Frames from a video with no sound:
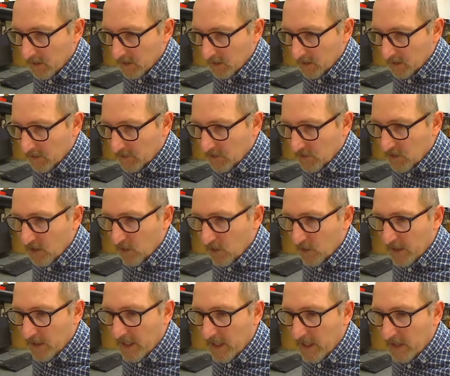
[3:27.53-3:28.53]
let's go
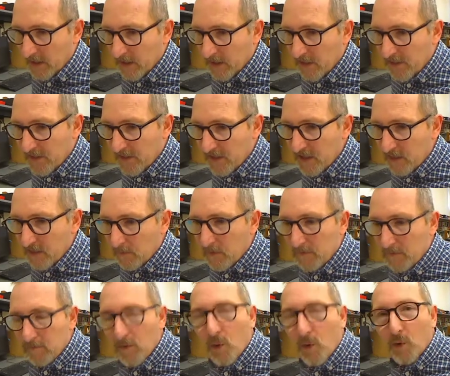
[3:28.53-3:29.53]
ahead and think a bit
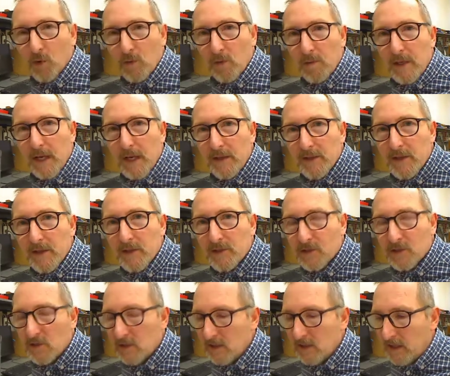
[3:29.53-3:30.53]
more about
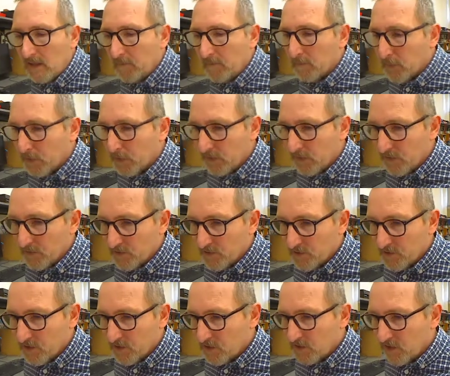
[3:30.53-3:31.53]
this impedance,
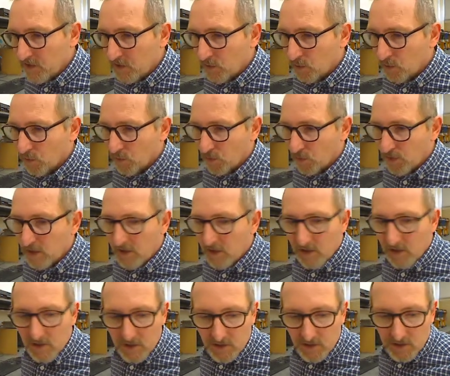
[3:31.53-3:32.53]
this thing called
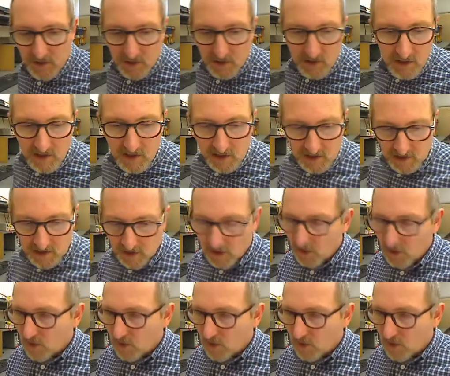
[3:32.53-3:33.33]
Z